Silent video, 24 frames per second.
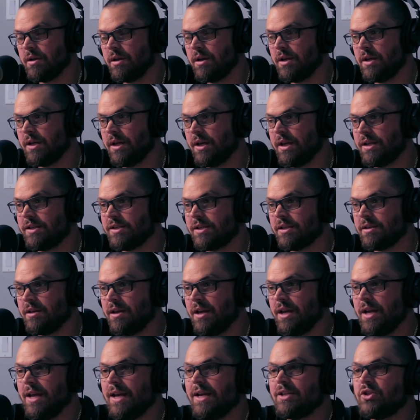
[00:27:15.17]
It's
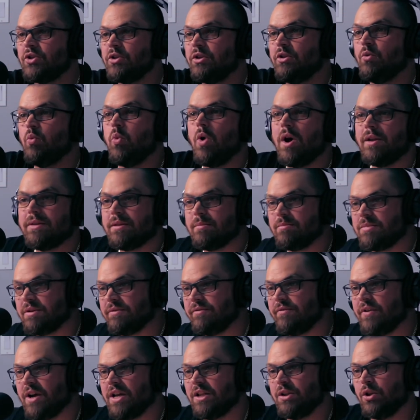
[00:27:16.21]
you want them
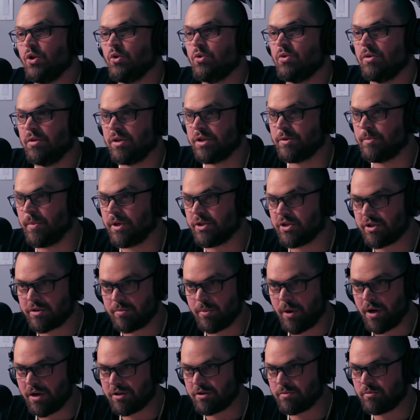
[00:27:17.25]
to fight local as much as
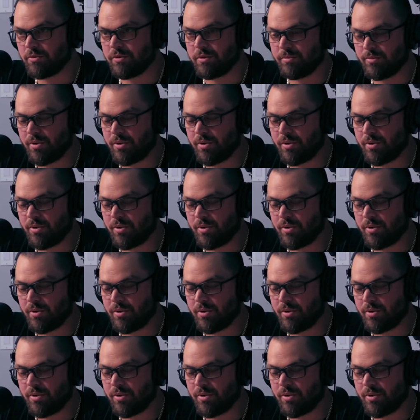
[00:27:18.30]
possible.